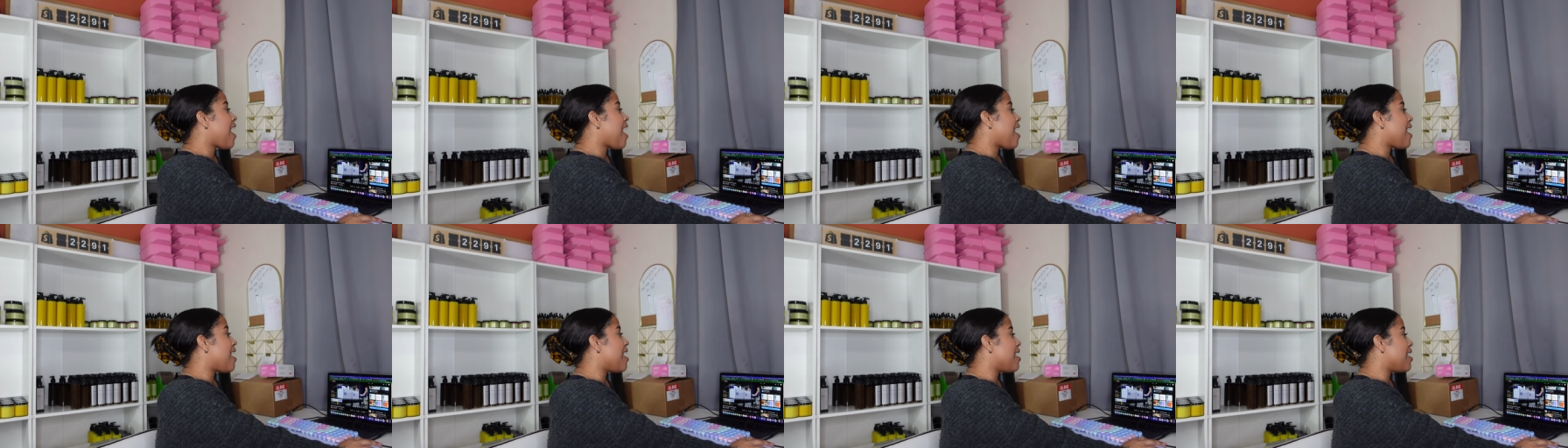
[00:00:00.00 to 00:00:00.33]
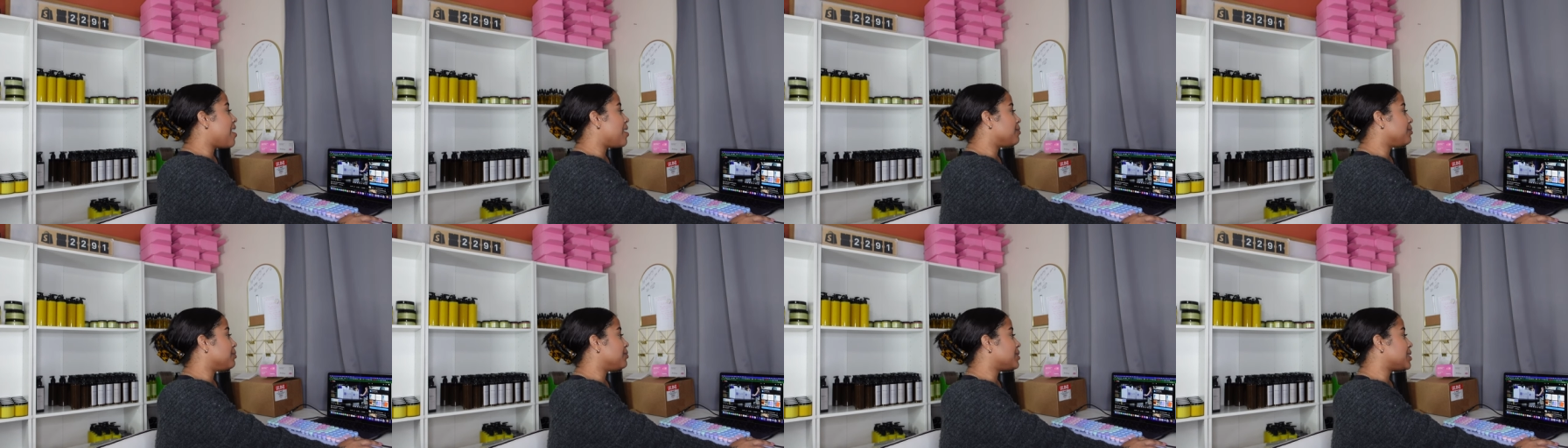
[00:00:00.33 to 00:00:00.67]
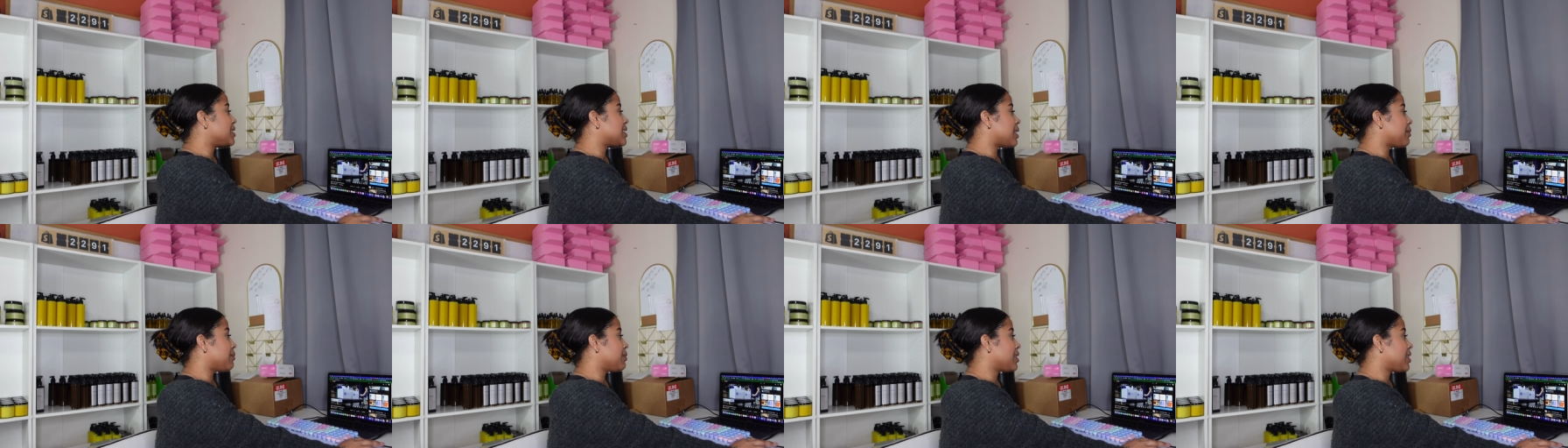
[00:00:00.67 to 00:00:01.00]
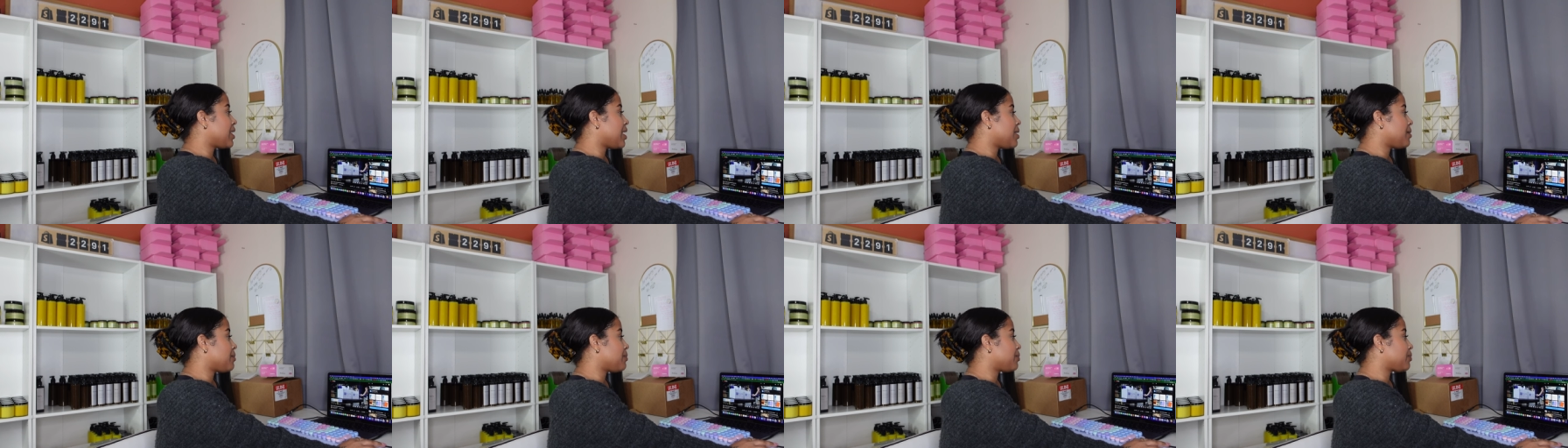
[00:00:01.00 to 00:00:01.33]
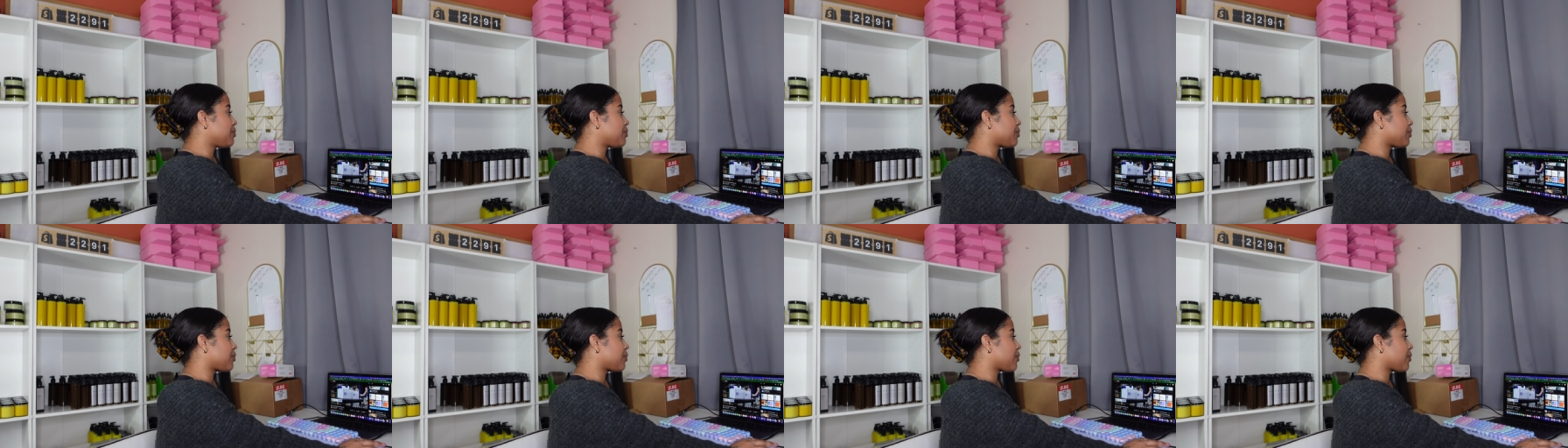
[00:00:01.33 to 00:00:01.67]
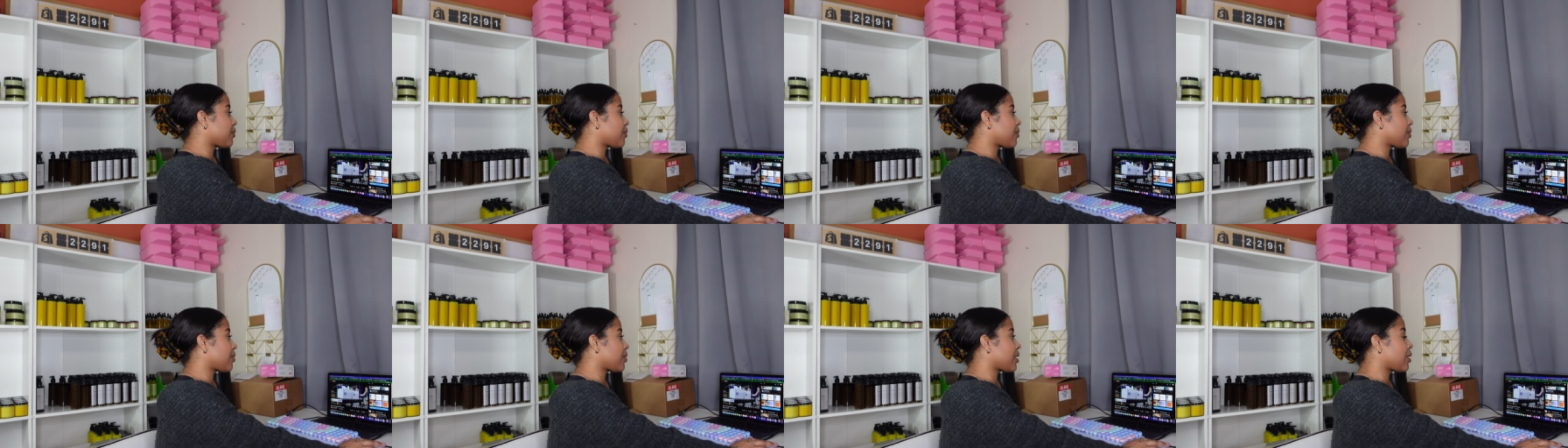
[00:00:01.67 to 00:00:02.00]
Some of them
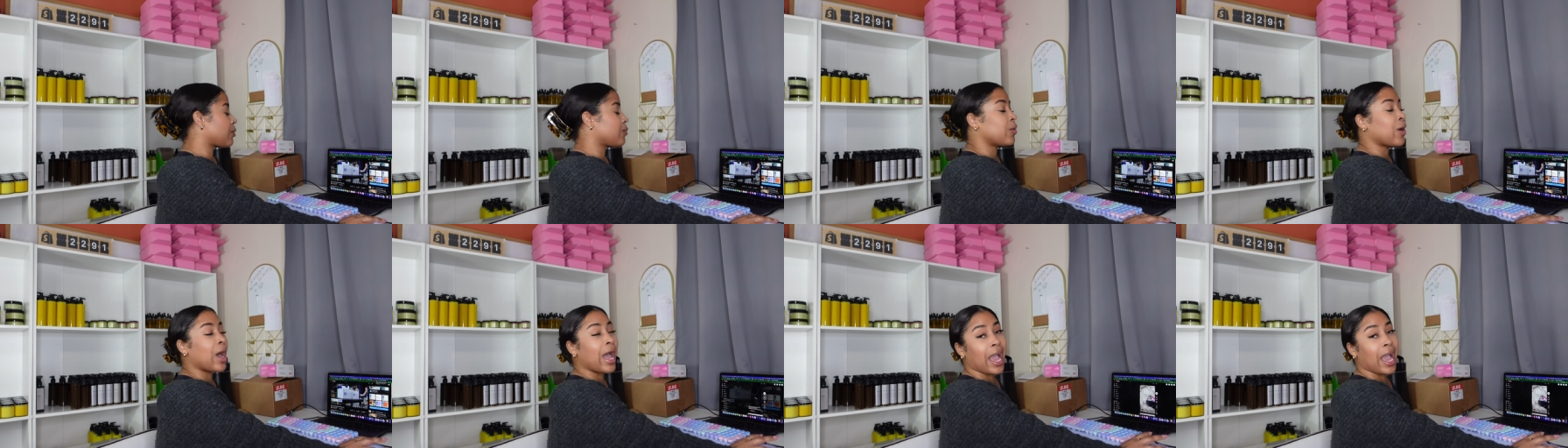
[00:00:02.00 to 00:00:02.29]
will